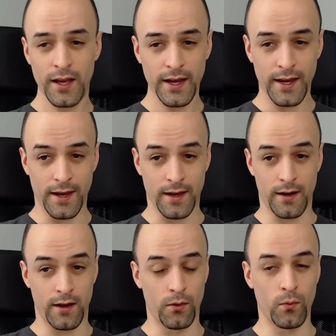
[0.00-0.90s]

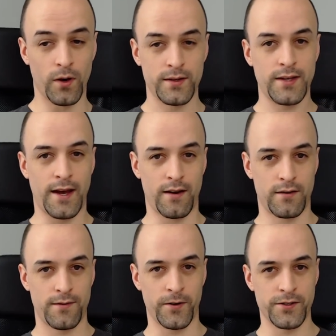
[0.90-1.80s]
and I want to add it
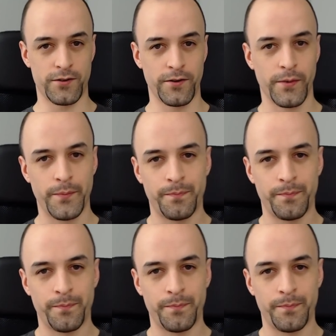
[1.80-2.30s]
to First Earth.